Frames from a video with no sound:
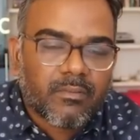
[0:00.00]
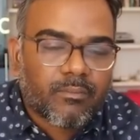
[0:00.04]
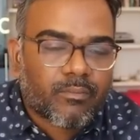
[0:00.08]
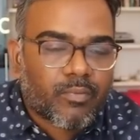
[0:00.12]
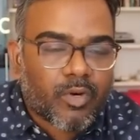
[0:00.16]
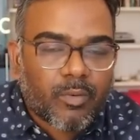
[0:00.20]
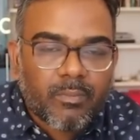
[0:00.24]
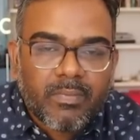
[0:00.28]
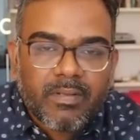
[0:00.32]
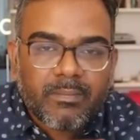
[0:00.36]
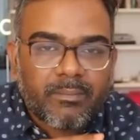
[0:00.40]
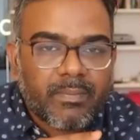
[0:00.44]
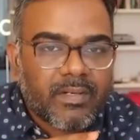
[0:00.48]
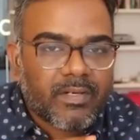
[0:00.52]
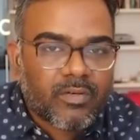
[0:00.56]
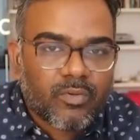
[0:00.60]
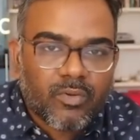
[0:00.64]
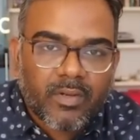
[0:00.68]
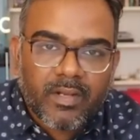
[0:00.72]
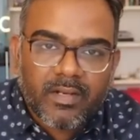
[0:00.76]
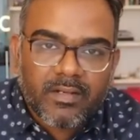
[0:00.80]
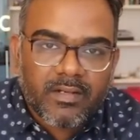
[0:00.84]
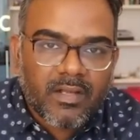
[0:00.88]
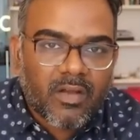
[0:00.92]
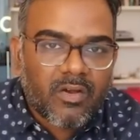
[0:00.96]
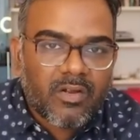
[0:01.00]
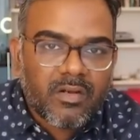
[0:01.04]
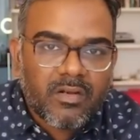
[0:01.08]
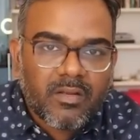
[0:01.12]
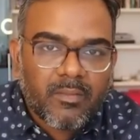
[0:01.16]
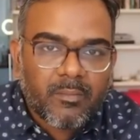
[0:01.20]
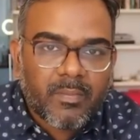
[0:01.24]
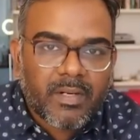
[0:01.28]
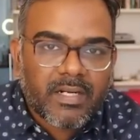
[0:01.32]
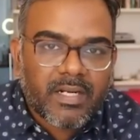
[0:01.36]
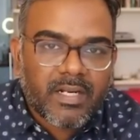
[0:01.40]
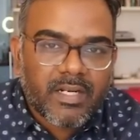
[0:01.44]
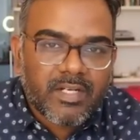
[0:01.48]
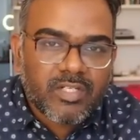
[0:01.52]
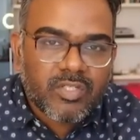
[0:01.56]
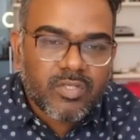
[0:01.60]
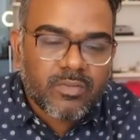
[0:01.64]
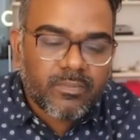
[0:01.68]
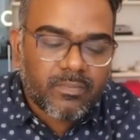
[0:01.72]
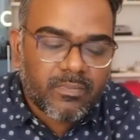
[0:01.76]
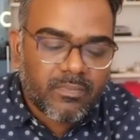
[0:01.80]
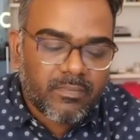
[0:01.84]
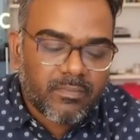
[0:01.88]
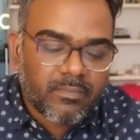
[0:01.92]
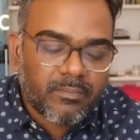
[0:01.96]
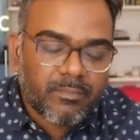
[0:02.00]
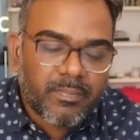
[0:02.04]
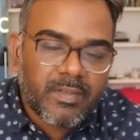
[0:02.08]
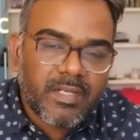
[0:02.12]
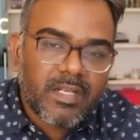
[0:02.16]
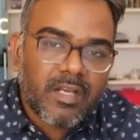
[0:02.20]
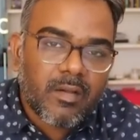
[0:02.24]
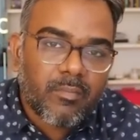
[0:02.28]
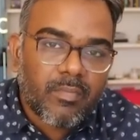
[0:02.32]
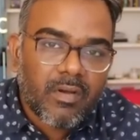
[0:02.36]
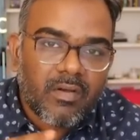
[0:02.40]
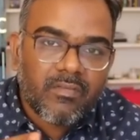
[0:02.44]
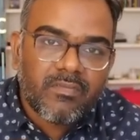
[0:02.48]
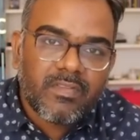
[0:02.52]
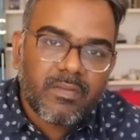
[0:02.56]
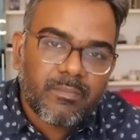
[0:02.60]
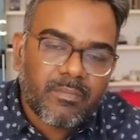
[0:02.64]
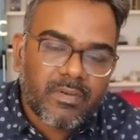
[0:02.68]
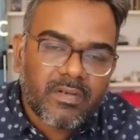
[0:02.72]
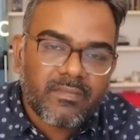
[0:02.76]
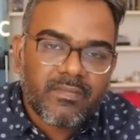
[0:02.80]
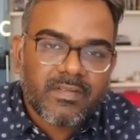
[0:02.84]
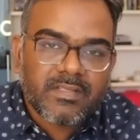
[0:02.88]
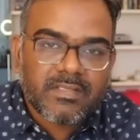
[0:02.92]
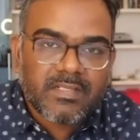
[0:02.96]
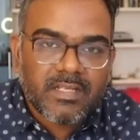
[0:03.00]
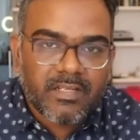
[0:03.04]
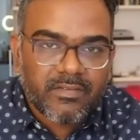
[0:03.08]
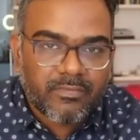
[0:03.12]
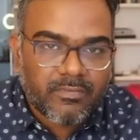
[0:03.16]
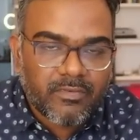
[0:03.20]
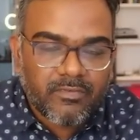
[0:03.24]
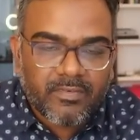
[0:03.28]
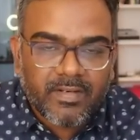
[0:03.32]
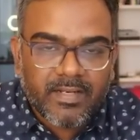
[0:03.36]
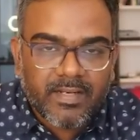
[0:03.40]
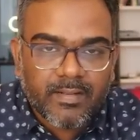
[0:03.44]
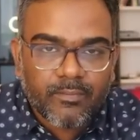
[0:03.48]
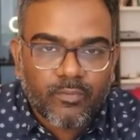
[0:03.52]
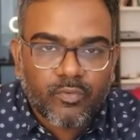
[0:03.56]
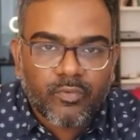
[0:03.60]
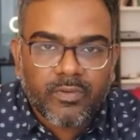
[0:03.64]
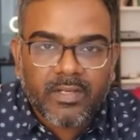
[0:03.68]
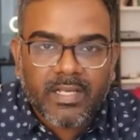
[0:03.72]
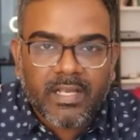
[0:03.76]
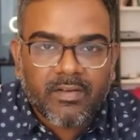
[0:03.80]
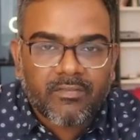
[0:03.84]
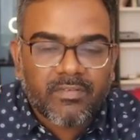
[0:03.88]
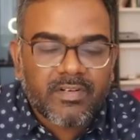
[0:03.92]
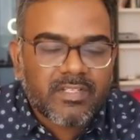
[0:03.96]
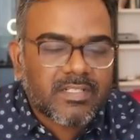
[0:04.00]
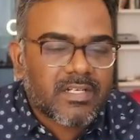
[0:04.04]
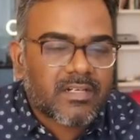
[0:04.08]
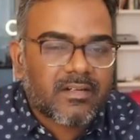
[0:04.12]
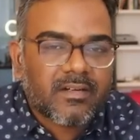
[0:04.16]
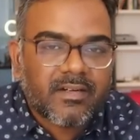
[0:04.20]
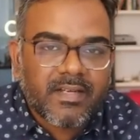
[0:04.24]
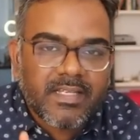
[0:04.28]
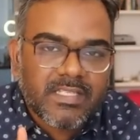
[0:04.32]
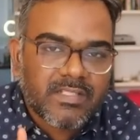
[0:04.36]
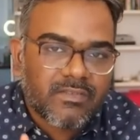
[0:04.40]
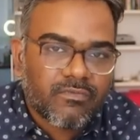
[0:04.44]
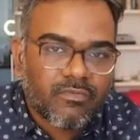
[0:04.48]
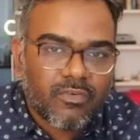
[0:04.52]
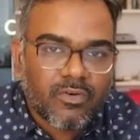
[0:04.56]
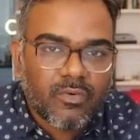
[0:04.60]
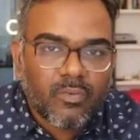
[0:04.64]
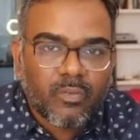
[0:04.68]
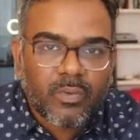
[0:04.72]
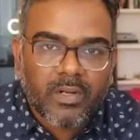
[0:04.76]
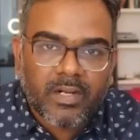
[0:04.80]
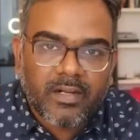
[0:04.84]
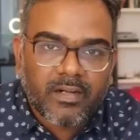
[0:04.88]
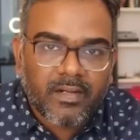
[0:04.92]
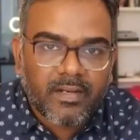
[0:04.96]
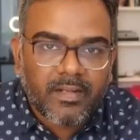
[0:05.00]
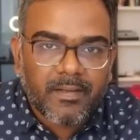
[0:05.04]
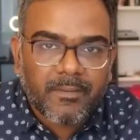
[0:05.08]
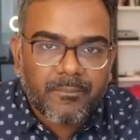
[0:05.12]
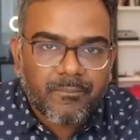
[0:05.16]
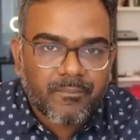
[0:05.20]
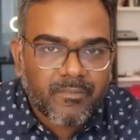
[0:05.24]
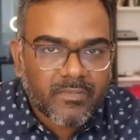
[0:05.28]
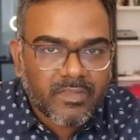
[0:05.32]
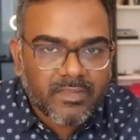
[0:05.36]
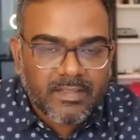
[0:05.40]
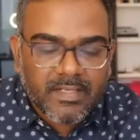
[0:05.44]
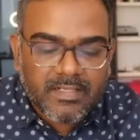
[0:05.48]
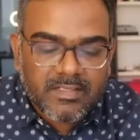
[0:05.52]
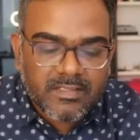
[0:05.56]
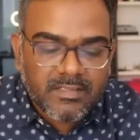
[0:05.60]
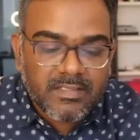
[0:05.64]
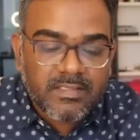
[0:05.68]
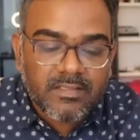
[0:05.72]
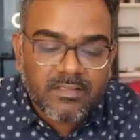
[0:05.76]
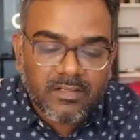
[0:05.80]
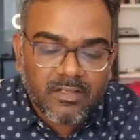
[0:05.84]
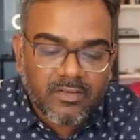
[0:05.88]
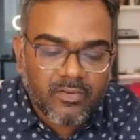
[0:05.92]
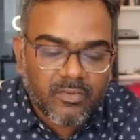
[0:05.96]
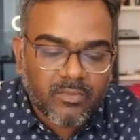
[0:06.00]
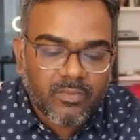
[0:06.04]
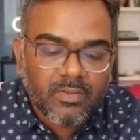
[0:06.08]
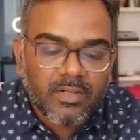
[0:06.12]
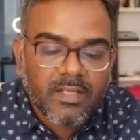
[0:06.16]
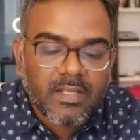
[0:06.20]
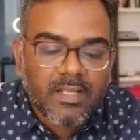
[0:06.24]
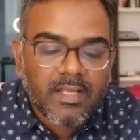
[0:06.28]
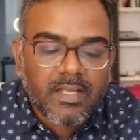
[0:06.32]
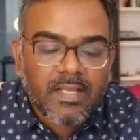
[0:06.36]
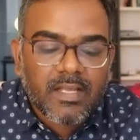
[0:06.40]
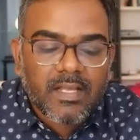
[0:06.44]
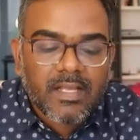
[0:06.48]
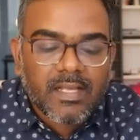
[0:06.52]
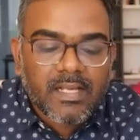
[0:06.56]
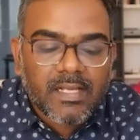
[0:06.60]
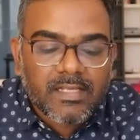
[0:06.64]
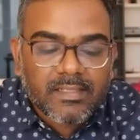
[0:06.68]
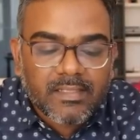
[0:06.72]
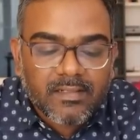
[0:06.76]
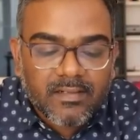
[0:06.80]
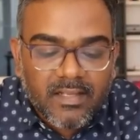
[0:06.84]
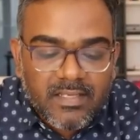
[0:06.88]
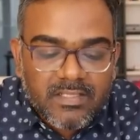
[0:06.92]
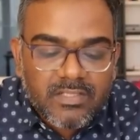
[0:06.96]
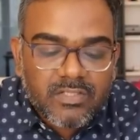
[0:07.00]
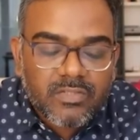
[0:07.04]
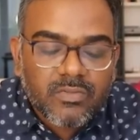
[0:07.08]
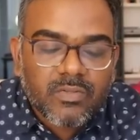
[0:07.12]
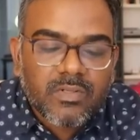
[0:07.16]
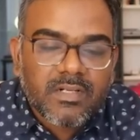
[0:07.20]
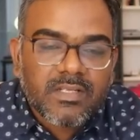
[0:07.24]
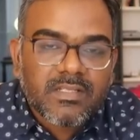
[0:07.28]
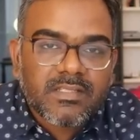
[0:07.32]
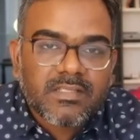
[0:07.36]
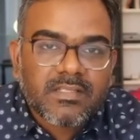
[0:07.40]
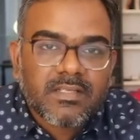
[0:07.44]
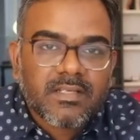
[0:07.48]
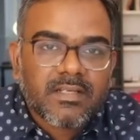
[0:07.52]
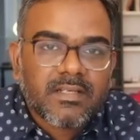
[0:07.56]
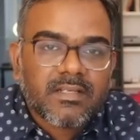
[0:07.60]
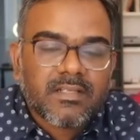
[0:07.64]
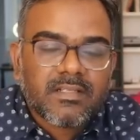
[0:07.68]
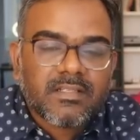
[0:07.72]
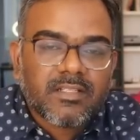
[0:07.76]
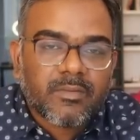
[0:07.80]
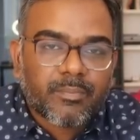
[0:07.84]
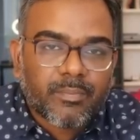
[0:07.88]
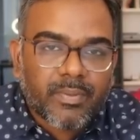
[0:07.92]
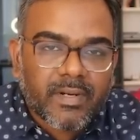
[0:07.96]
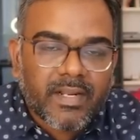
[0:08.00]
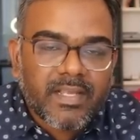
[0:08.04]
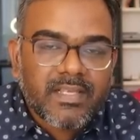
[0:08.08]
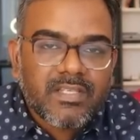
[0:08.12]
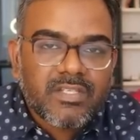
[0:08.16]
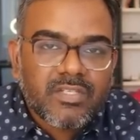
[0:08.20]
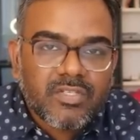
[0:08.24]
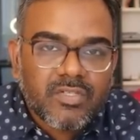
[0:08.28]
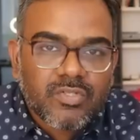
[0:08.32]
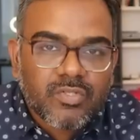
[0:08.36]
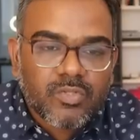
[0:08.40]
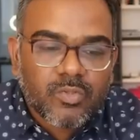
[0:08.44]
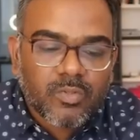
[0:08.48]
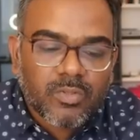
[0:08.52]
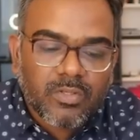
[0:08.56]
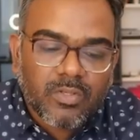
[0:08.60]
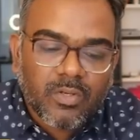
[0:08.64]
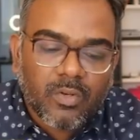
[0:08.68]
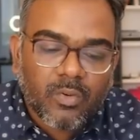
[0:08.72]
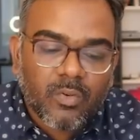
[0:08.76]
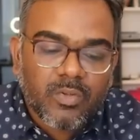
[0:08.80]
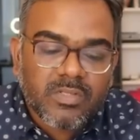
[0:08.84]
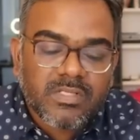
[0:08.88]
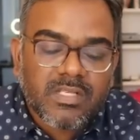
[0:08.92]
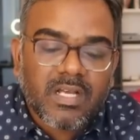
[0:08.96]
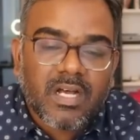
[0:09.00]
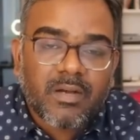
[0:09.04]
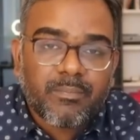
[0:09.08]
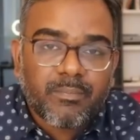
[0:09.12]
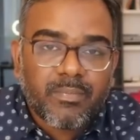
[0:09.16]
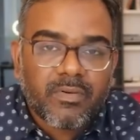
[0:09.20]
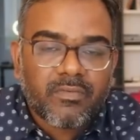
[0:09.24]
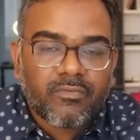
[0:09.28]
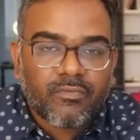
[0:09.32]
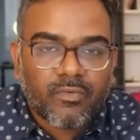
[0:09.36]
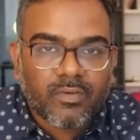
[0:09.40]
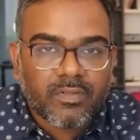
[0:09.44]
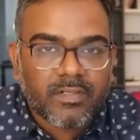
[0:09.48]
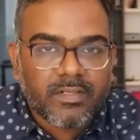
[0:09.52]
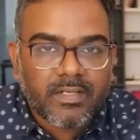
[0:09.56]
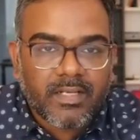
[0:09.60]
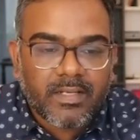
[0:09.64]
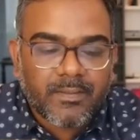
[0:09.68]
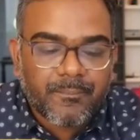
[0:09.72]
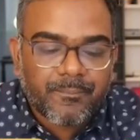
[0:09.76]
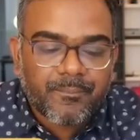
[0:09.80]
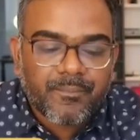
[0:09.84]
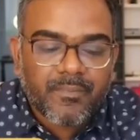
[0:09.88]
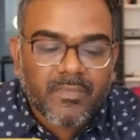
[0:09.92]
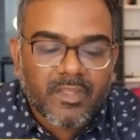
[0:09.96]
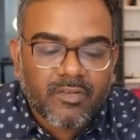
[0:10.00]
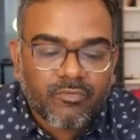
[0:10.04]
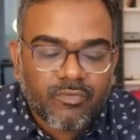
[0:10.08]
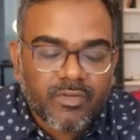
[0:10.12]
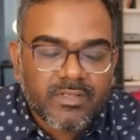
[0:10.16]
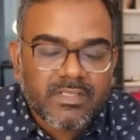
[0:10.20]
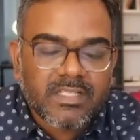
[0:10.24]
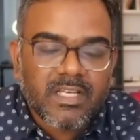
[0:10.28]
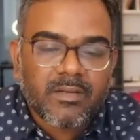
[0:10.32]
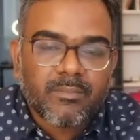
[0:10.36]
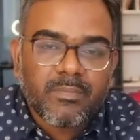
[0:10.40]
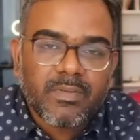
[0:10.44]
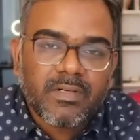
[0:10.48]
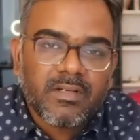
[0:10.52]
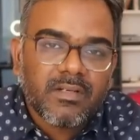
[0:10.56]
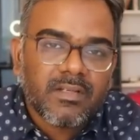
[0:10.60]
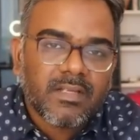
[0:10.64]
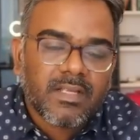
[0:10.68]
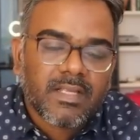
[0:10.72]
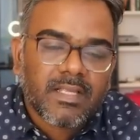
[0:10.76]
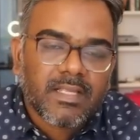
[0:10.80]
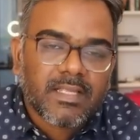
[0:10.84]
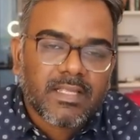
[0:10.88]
probably been going down, but it should be above the previous day 50-day moving average at least for 1 day. That's the third rule. And the last rule is the price should close up for the day. For example,